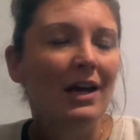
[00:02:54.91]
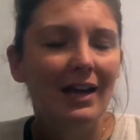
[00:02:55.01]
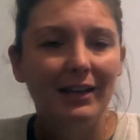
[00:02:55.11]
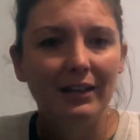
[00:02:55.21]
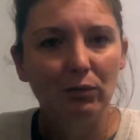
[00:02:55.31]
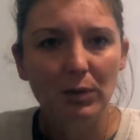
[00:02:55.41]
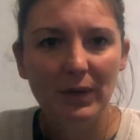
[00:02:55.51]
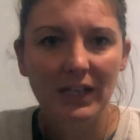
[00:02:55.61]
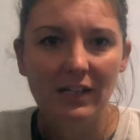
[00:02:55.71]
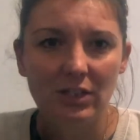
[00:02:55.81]
And then when
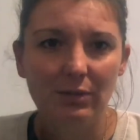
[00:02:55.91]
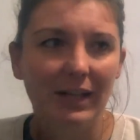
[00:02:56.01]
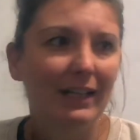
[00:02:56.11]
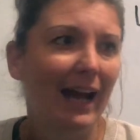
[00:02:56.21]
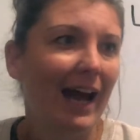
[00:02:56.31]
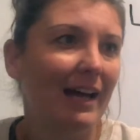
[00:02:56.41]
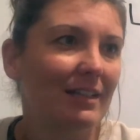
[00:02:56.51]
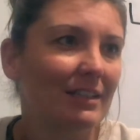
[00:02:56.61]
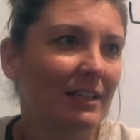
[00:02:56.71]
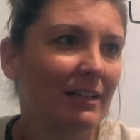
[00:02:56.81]
we get to a
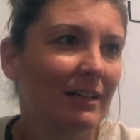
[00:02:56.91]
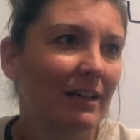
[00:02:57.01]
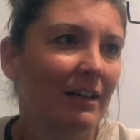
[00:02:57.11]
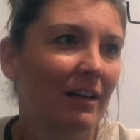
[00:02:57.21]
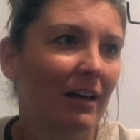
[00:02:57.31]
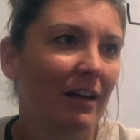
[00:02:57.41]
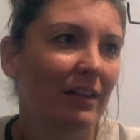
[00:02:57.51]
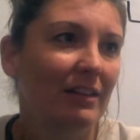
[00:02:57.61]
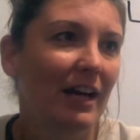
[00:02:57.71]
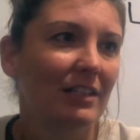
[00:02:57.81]
gas,
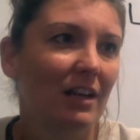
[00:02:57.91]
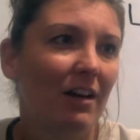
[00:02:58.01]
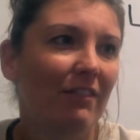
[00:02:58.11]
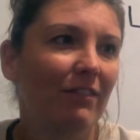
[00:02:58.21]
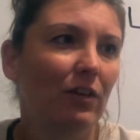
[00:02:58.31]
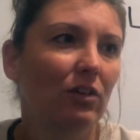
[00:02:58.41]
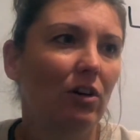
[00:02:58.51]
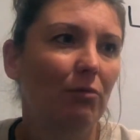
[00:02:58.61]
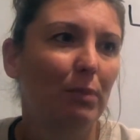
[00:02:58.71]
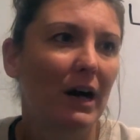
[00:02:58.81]
that's a
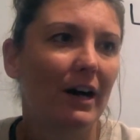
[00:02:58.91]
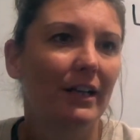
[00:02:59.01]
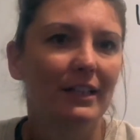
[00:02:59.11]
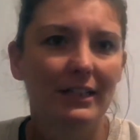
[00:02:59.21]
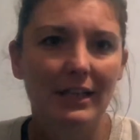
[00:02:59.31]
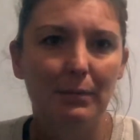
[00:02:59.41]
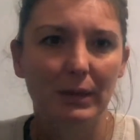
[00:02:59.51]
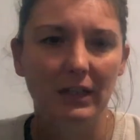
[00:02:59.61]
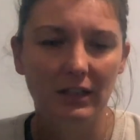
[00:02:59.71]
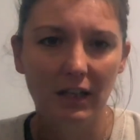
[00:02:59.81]
full-on party that's
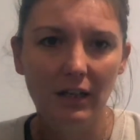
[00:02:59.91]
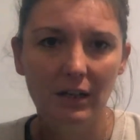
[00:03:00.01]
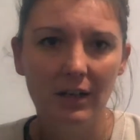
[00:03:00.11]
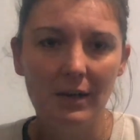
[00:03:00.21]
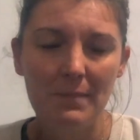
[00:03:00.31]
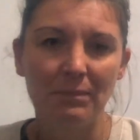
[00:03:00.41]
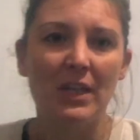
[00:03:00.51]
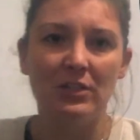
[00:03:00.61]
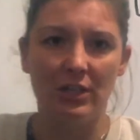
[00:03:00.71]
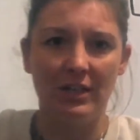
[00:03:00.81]
happening there.
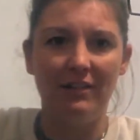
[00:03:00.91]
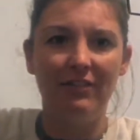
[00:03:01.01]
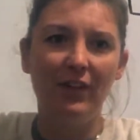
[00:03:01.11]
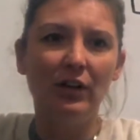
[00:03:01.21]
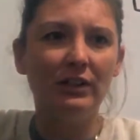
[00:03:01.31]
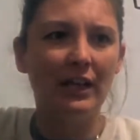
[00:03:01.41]
So they're filled